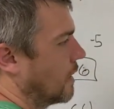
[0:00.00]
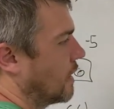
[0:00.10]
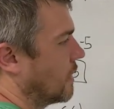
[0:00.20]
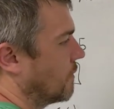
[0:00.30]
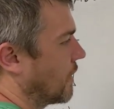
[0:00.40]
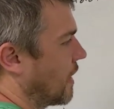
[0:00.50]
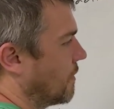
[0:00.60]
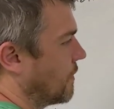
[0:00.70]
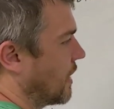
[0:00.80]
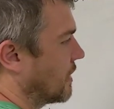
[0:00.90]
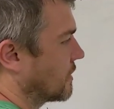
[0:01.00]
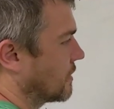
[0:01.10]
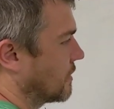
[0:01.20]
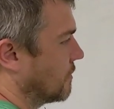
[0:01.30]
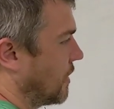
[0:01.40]
And then we have
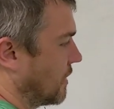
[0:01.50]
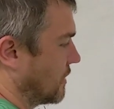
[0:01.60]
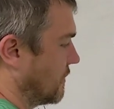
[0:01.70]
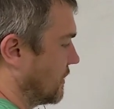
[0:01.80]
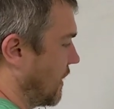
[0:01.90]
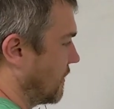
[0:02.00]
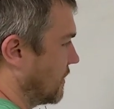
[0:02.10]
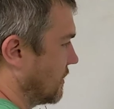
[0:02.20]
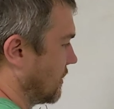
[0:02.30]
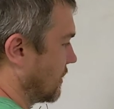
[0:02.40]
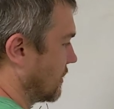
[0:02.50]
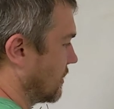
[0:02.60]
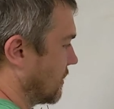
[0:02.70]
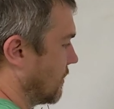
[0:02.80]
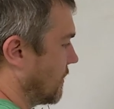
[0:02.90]
minus positive 7, so that's
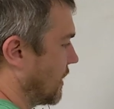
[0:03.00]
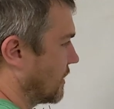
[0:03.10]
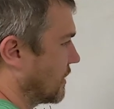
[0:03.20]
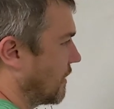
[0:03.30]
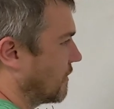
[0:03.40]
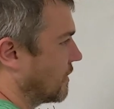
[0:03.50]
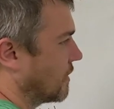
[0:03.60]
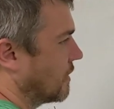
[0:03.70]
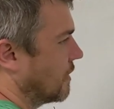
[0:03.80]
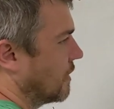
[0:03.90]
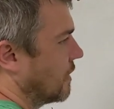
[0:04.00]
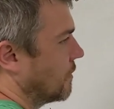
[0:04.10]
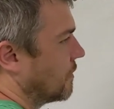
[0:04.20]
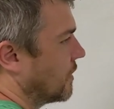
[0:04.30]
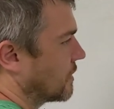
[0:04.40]
just going to be minus 7
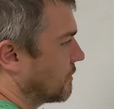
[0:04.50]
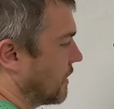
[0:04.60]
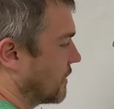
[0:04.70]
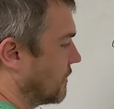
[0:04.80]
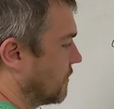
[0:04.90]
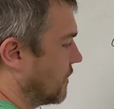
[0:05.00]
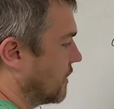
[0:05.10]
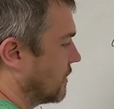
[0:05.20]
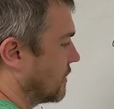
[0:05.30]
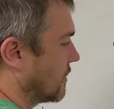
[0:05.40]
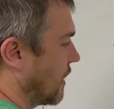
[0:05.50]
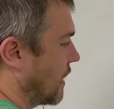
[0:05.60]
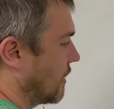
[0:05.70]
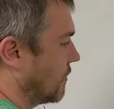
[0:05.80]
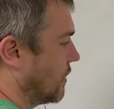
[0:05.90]
plus positive 1, so
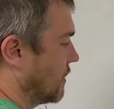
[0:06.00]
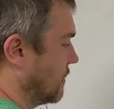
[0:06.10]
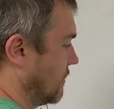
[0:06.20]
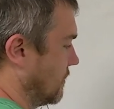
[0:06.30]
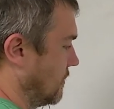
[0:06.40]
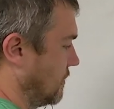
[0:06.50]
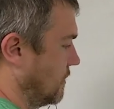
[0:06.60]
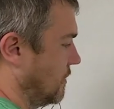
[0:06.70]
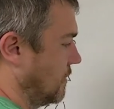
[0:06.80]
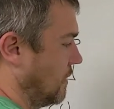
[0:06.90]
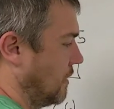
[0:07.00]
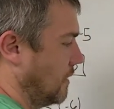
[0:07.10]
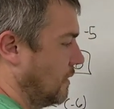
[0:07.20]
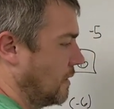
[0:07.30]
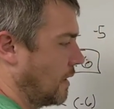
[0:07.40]
adding 1.
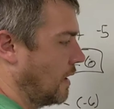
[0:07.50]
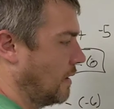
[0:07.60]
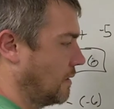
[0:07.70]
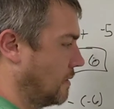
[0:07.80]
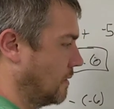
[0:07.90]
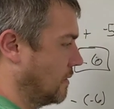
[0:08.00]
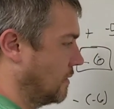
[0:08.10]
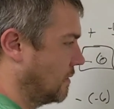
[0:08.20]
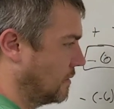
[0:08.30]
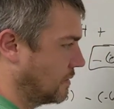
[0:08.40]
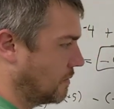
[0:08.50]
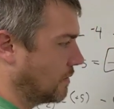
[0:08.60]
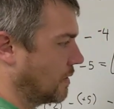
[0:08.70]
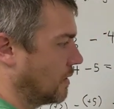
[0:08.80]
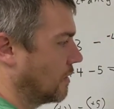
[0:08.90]
Okay? So we're
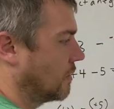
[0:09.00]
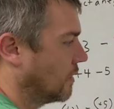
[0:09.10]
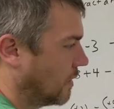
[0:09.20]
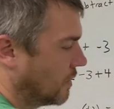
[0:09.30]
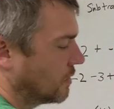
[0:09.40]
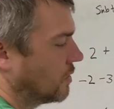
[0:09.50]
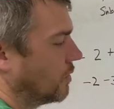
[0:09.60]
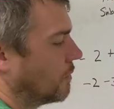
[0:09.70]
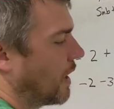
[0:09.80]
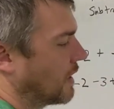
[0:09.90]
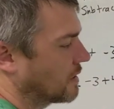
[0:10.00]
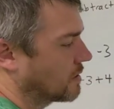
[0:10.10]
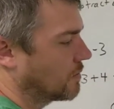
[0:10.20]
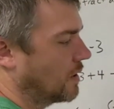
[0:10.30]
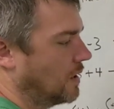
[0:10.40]
going to do 2 minus
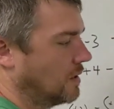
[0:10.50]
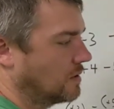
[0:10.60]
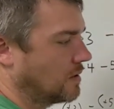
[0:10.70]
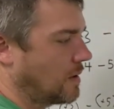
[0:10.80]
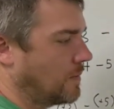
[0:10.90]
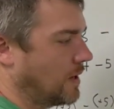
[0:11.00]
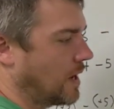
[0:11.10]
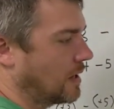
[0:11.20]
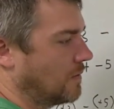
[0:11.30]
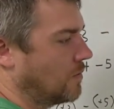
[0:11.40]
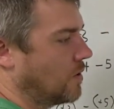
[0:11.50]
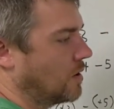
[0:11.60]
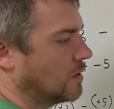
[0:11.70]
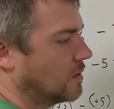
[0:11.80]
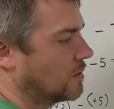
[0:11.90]
3, so that would be negative
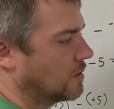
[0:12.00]
1,